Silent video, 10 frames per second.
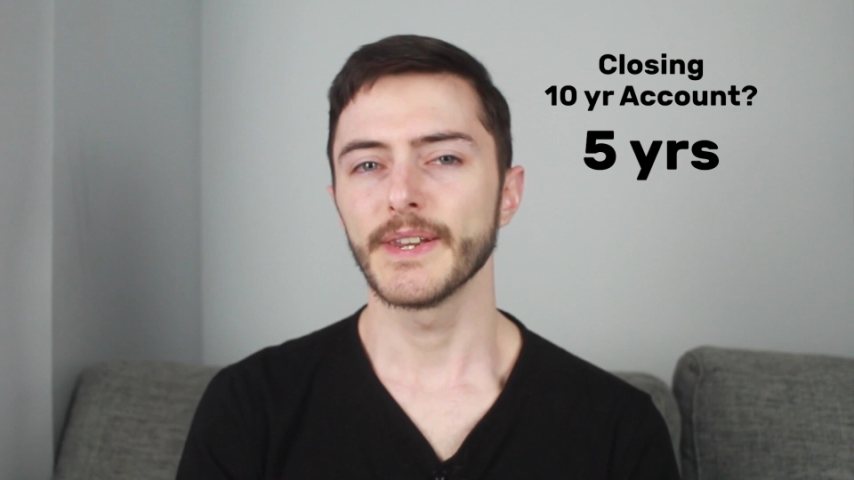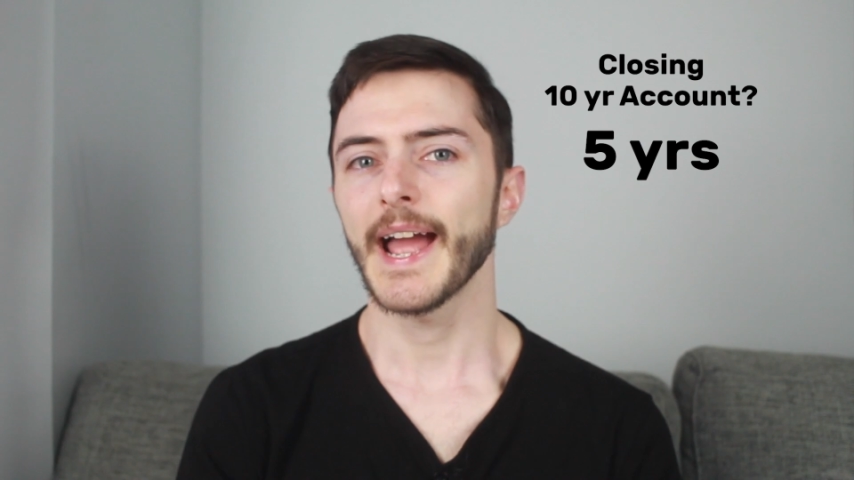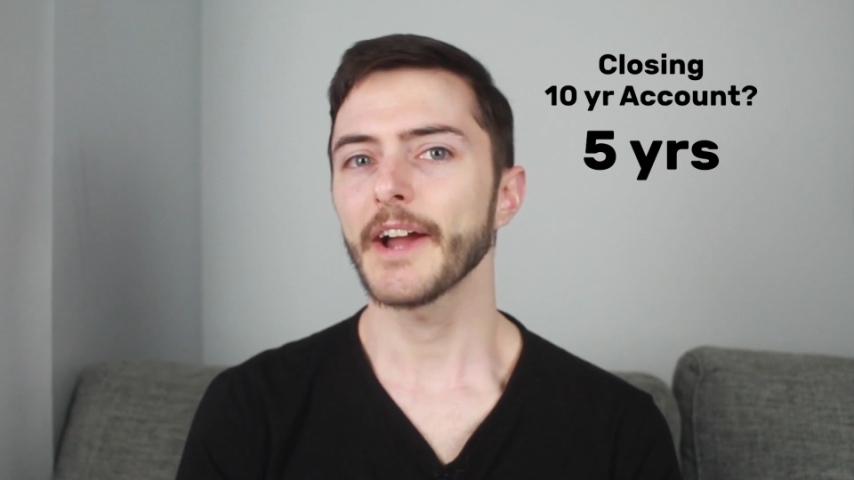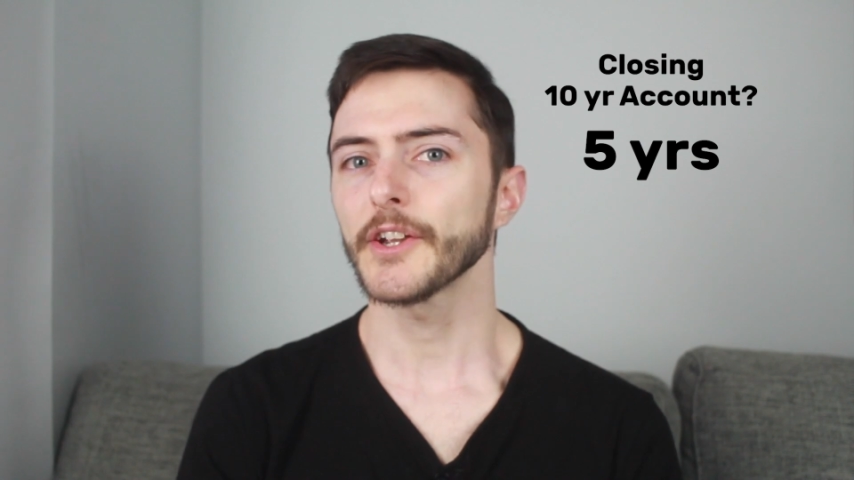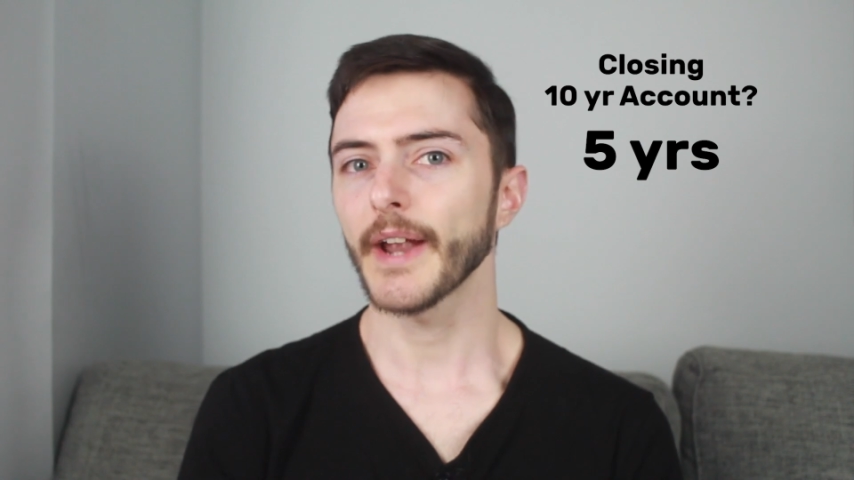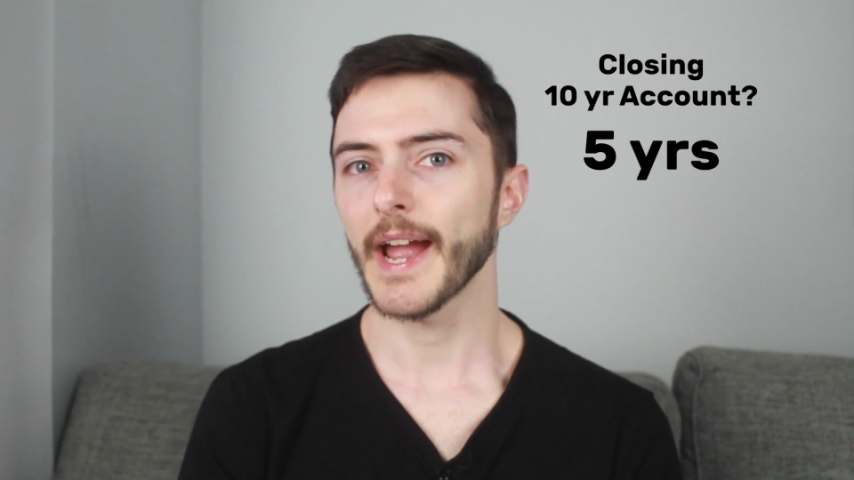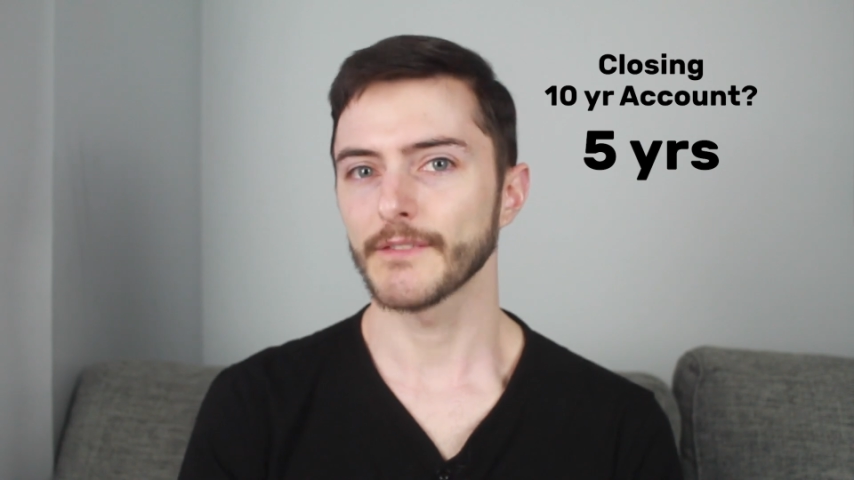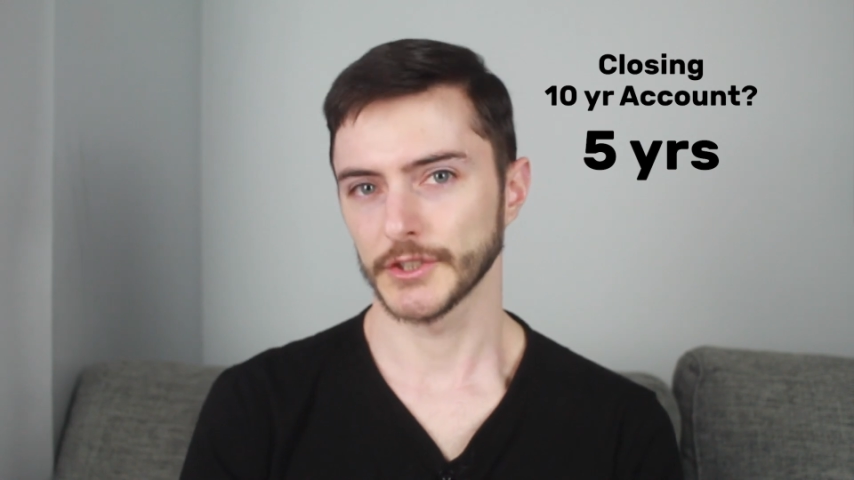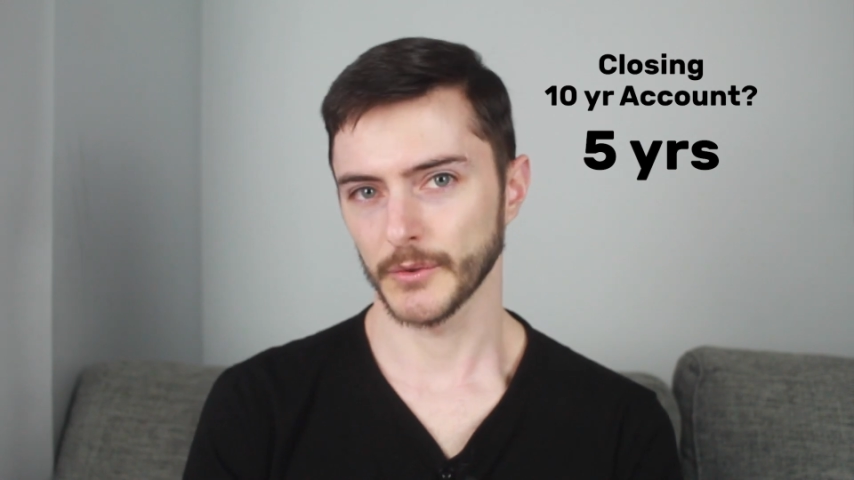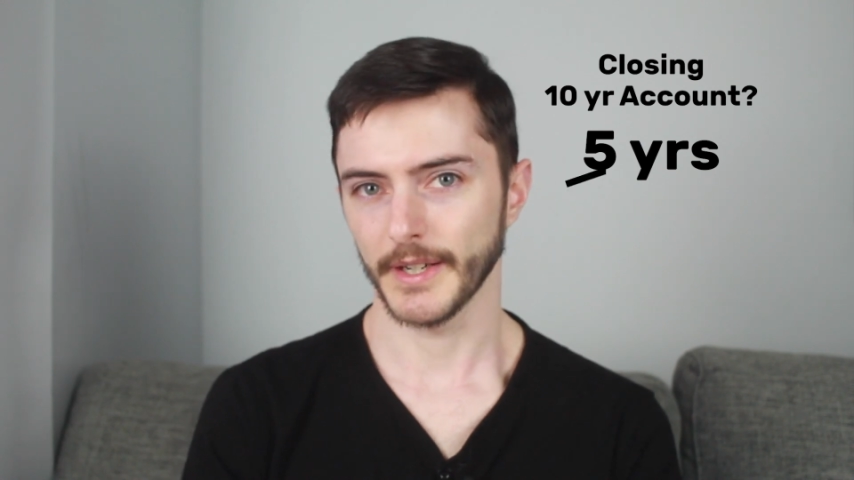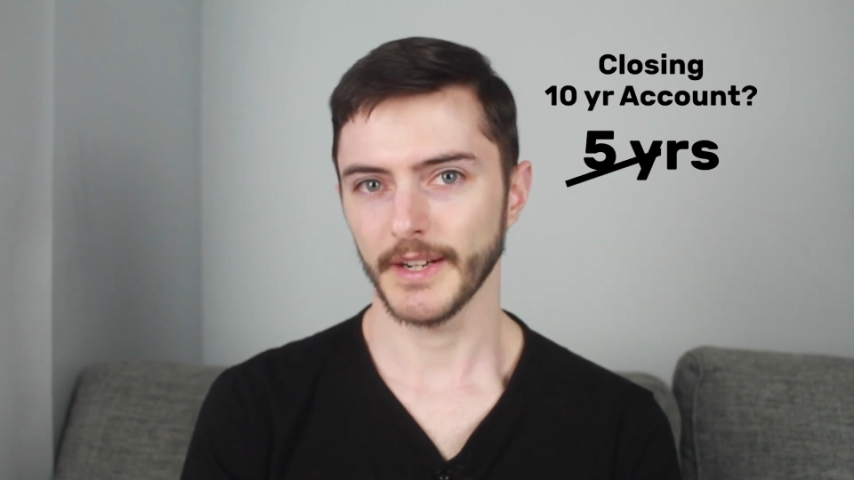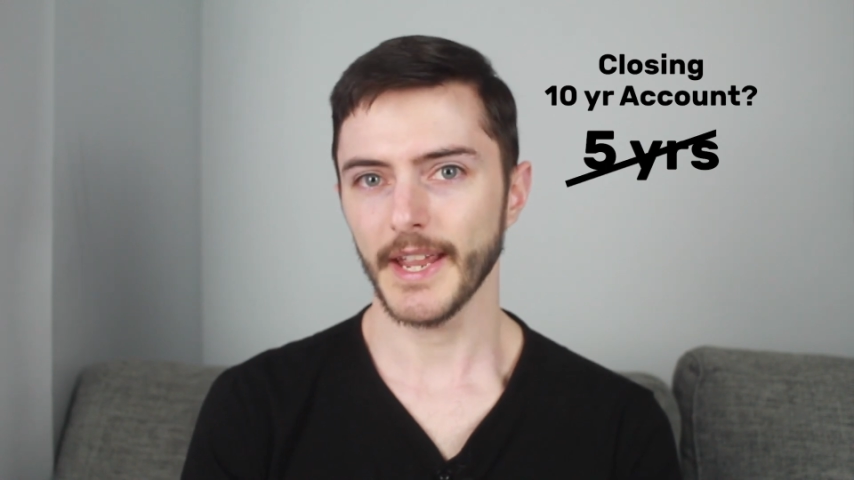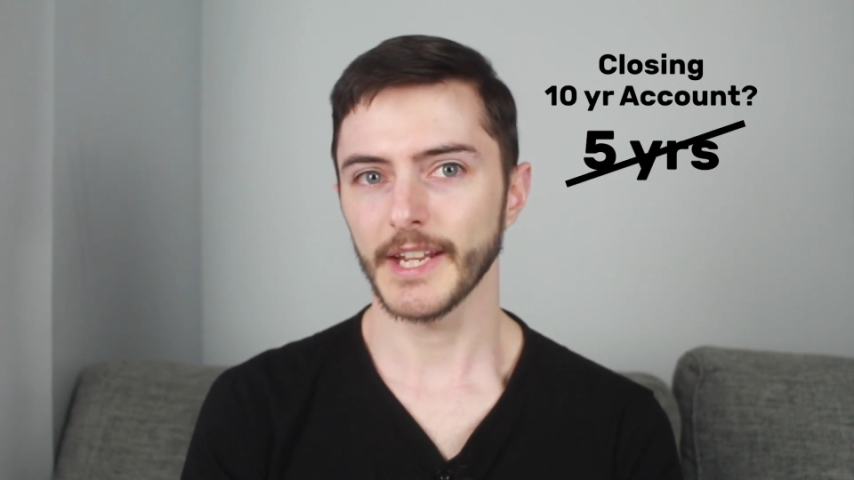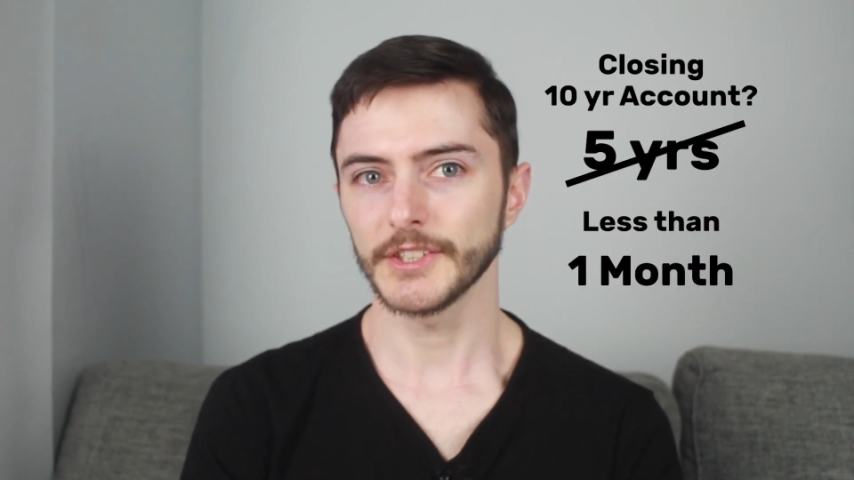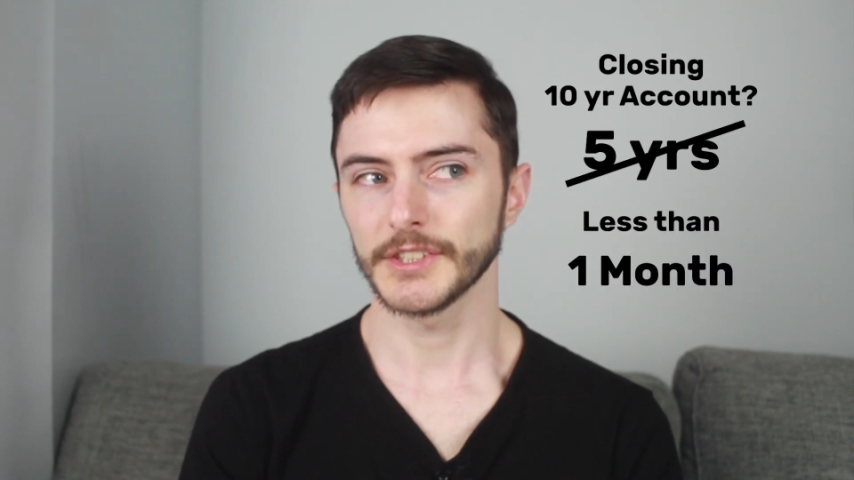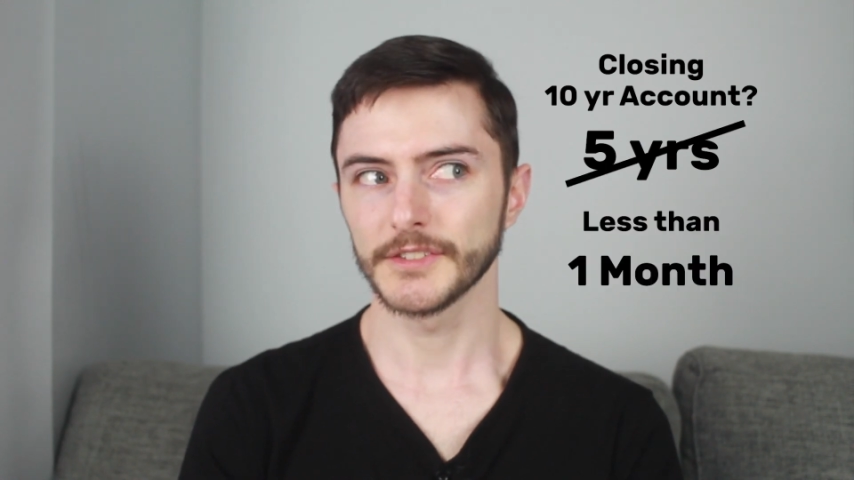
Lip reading: now your average credit age